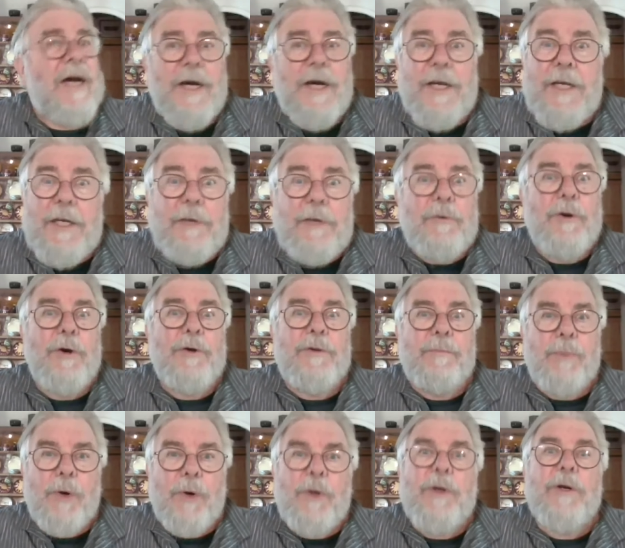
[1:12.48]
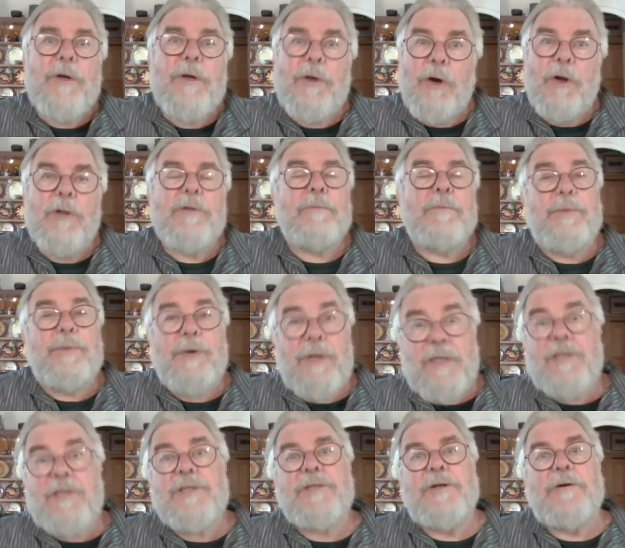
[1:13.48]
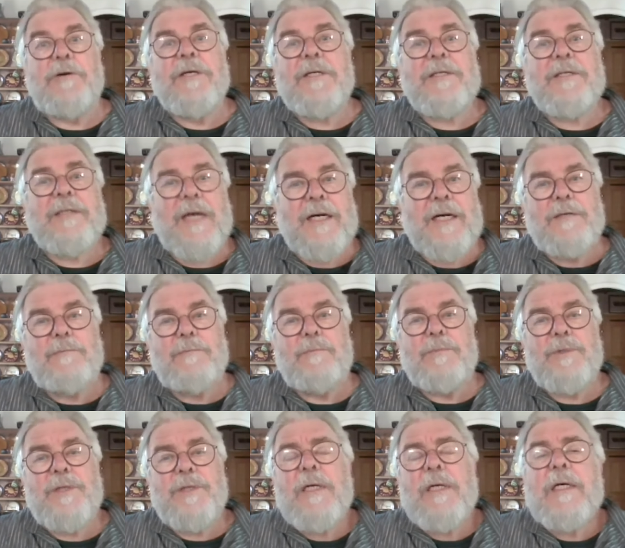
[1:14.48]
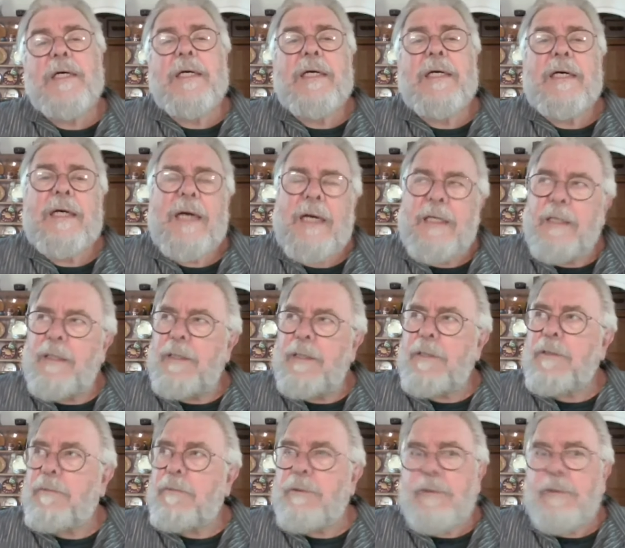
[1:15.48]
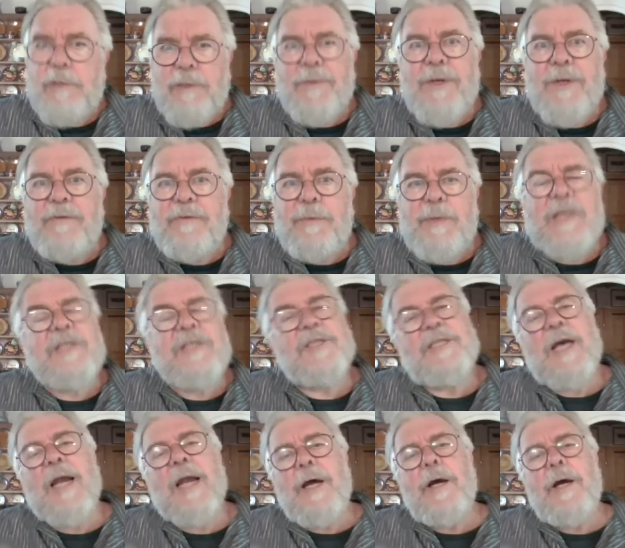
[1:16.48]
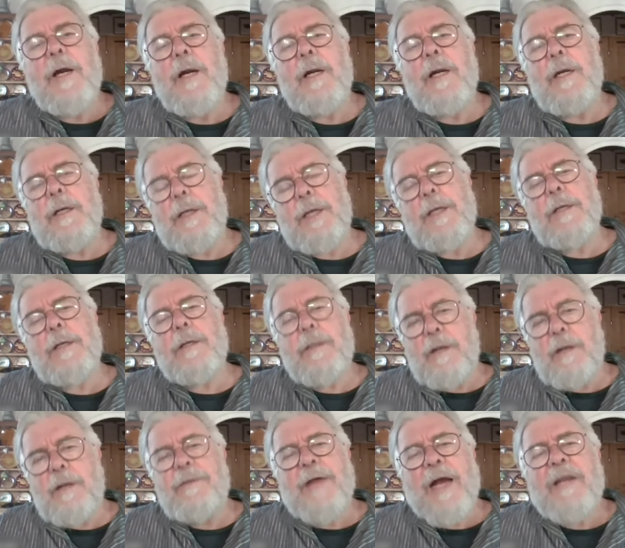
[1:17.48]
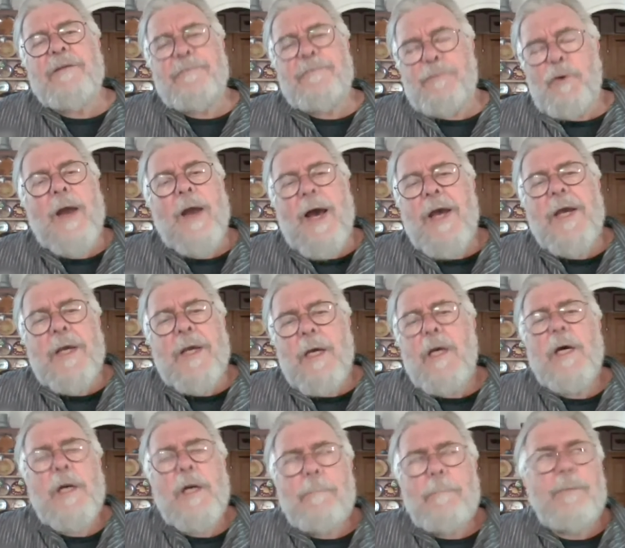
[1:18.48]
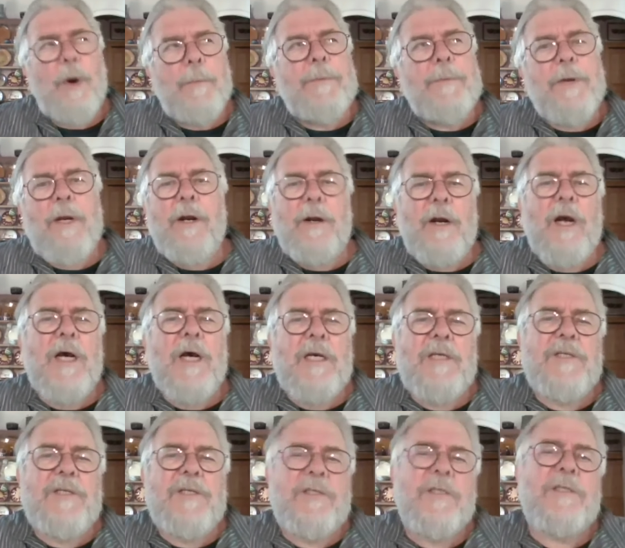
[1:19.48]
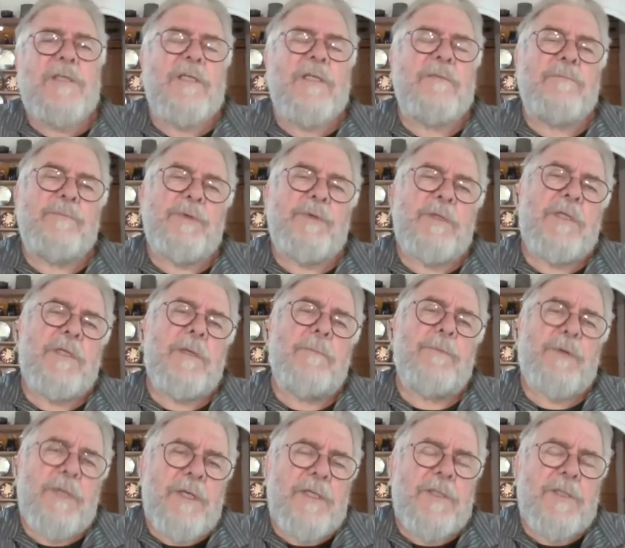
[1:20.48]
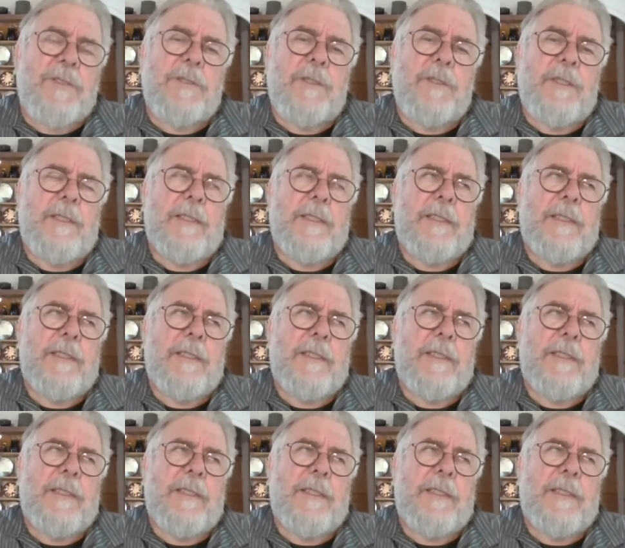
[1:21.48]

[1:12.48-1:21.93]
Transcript: he wrote a book called Prehistoric Times. And this was something of a bestseller, and that, if you like, popularized the term prehistory.